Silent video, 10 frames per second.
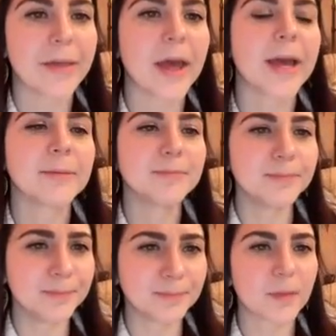And
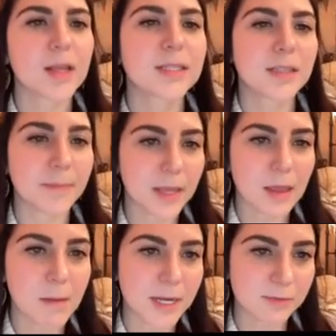then
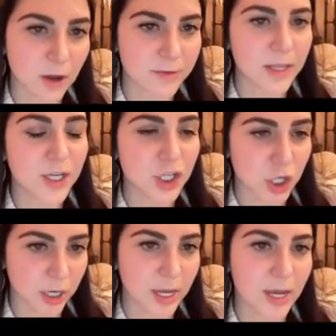something that makes volvulus
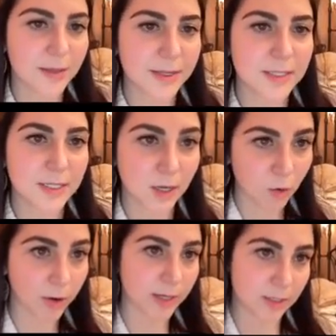tricky, and this is
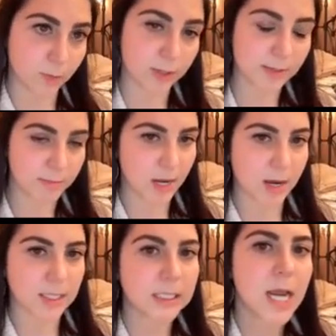according to Boards and
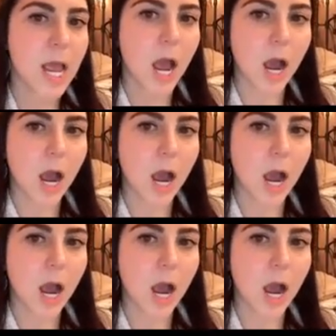Beyond,